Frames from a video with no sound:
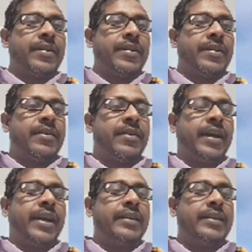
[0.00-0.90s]

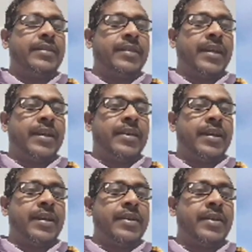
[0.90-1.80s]

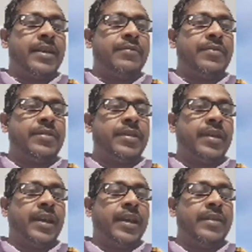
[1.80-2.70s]

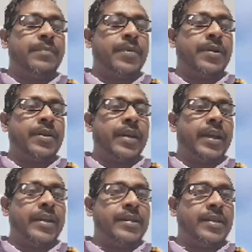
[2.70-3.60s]

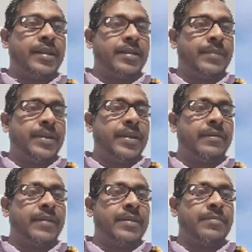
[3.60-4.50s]
8,848.86 meters
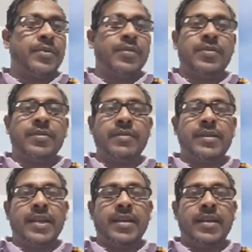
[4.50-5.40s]
was most
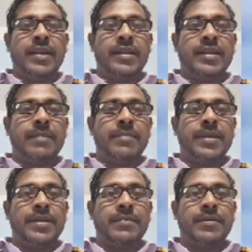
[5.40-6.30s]
recently
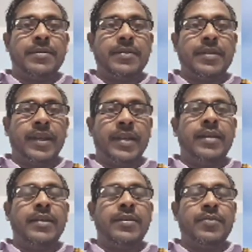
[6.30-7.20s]
established
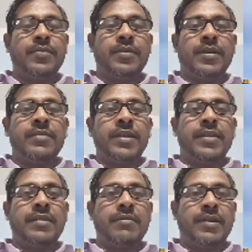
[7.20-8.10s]
in
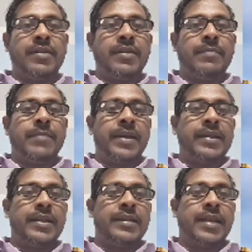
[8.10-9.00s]
2020 by
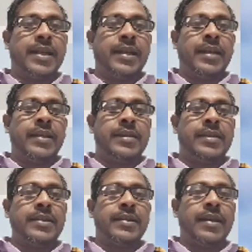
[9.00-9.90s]
the Chinese
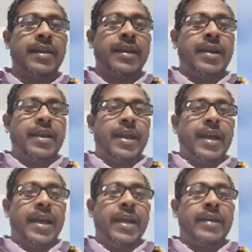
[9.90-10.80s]

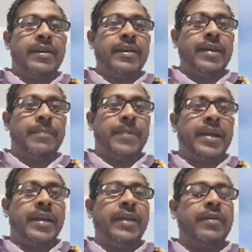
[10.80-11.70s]
and
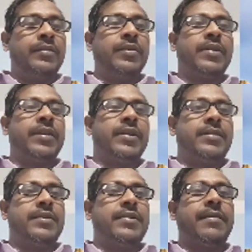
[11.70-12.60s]
Nepali
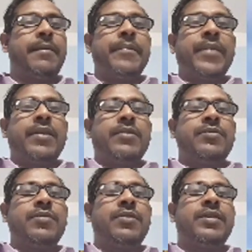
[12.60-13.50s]
authorities.
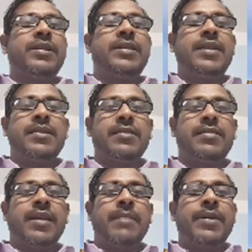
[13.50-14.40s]
So this is
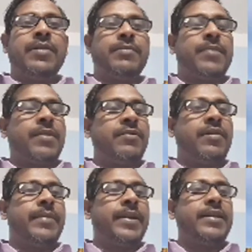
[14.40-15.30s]
all about Mount
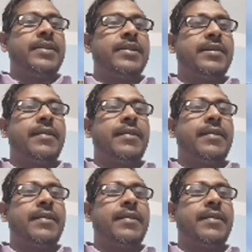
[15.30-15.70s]
Everest,